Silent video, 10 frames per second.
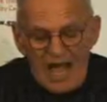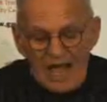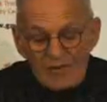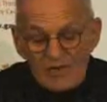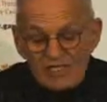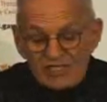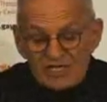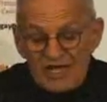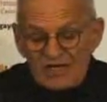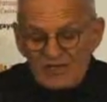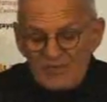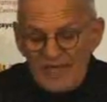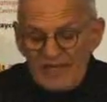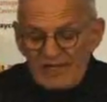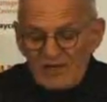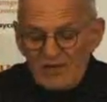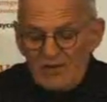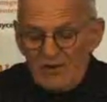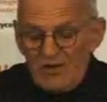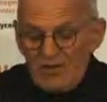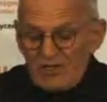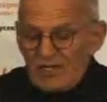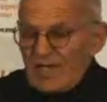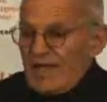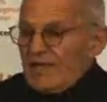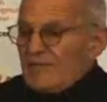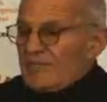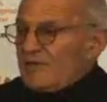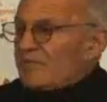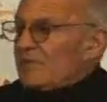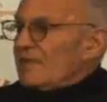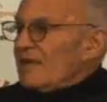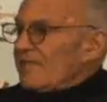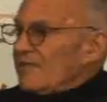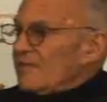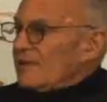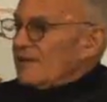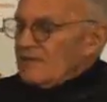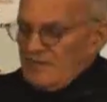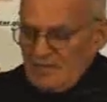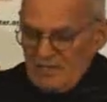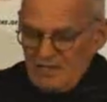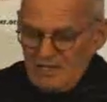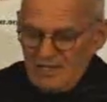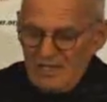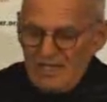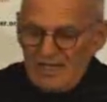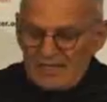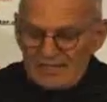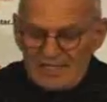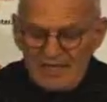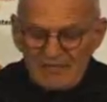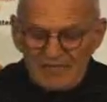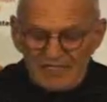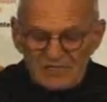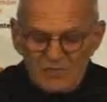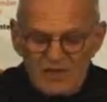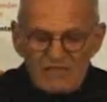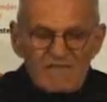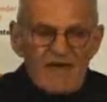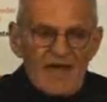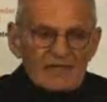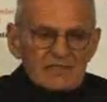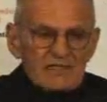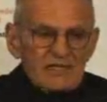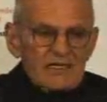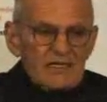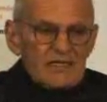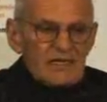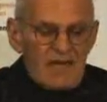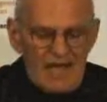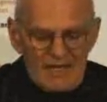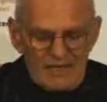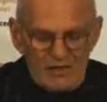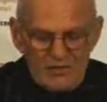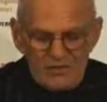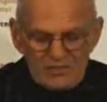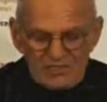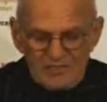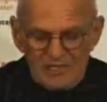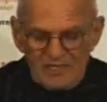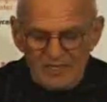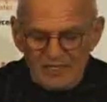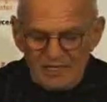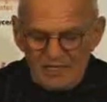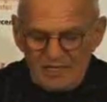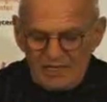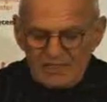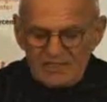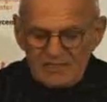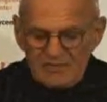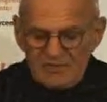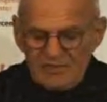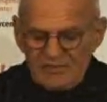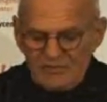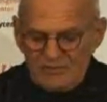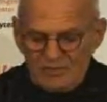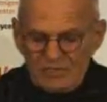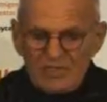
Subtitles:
I wish I could make all gay people everywhere accept this one fact that I know to be an undisputed truth.